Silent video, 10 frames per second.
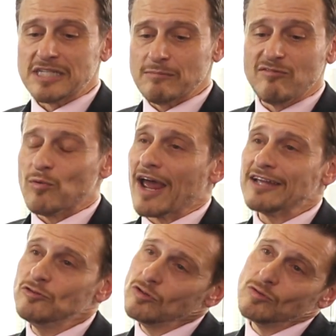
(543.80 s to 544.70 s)
some of what
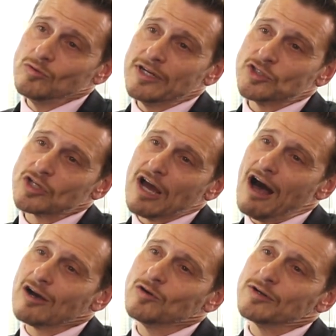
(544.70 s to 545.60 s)
I do in
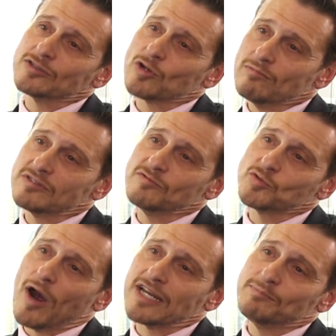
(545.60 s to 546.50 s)
Chicago in terms
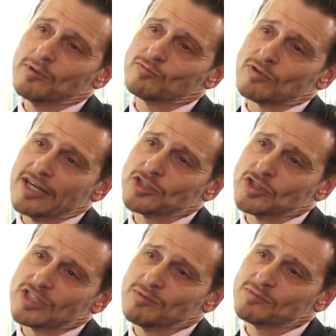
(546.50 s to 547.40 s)
of trying to build
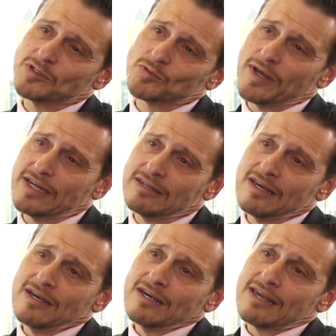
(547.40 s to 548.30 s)
relationships
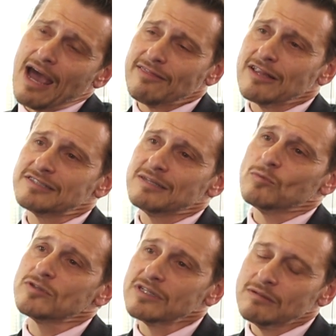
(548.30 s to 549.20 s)
between Catholics and
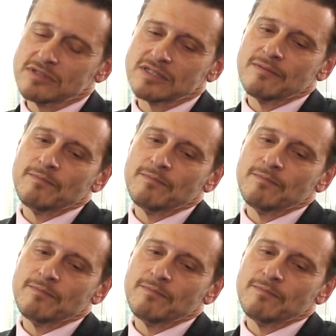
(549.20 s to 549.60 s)
Muslims.